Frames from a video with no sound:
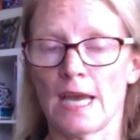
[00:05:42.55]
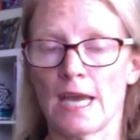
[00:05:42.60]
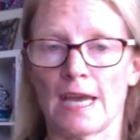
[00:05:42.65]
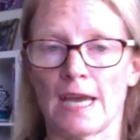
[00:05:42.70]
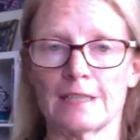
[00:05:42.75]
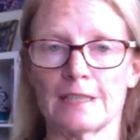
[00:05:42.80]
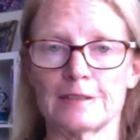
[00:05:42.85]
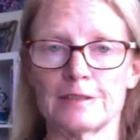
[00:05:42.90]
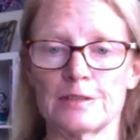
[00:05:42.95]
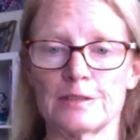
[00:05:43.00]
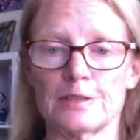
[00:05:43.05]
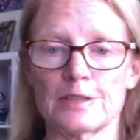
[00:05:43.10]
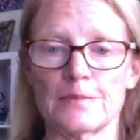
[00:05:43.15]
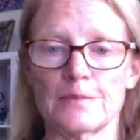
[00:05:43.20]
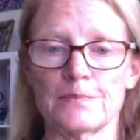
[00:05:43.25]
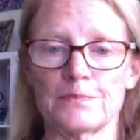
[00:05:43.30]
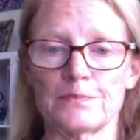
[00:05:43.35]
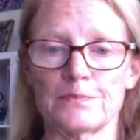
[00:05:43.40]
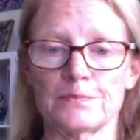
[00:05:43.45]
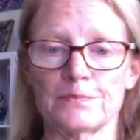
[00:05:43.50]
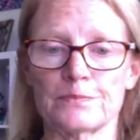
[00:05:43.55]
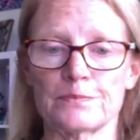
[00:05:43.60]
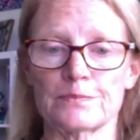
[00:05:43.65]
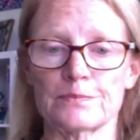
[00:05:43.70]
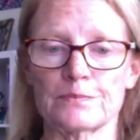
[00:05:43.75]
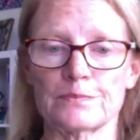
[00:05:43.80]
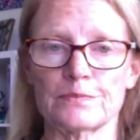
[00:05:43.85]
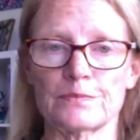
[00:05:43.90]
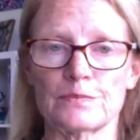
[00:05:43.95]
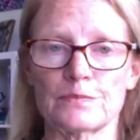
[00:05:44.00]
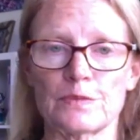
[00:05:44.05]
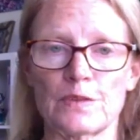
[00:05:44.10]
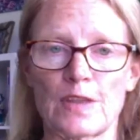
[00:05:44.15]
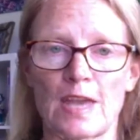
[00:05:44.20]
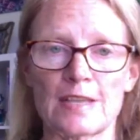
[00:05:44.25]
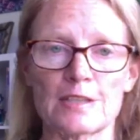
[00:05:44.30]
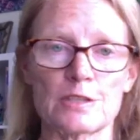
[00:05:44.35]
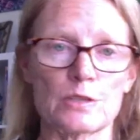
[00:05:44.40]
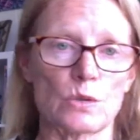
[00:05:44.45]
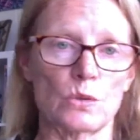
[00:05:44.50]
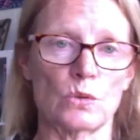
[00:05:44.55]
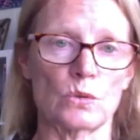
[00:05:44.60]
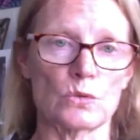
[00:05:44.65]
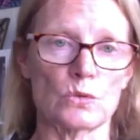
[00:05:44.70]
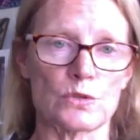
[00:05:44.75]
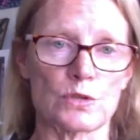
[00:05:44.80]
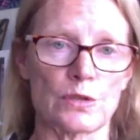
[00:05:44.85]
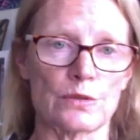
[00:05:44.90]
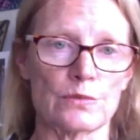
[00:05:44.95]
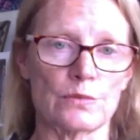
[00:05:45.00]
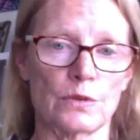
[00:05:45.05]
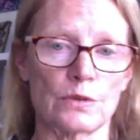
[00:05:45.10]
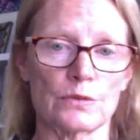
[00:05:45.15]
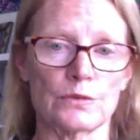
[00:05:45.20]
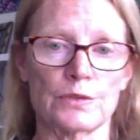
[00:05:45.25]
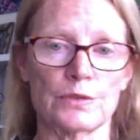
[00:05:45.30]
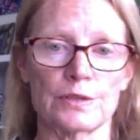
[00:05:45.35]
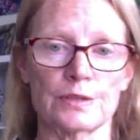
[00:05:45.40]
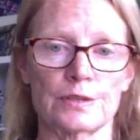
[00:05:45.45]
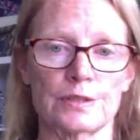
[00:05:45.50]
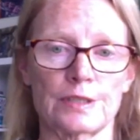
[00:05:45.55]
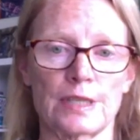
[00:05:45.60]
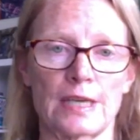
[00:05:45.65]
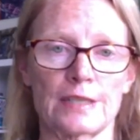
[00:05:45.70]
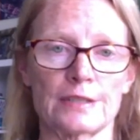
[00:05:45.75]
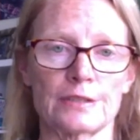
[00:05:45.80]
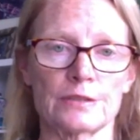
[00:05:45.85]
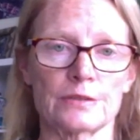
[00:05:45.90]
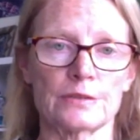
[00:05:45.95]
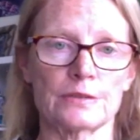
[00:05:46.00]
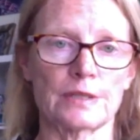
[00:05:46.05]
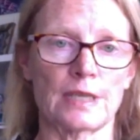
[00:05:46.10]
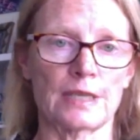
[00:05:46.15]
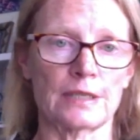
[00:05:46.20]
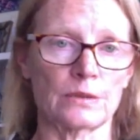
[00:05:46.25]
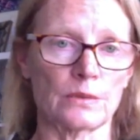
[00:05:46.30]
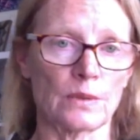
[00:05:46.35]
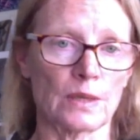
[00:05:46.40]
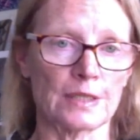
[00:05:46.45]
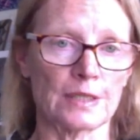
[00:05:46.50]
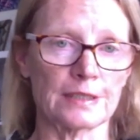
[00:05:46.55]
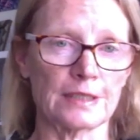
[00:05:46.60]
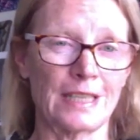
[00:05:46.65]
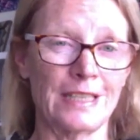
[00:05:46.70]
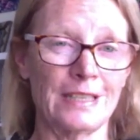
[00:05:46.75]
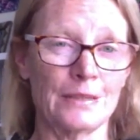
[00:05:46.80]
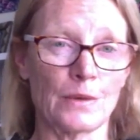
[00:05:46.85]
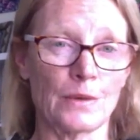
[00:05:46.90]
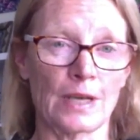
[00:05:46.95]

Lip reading: And that's also what the Can Do Equine Eat,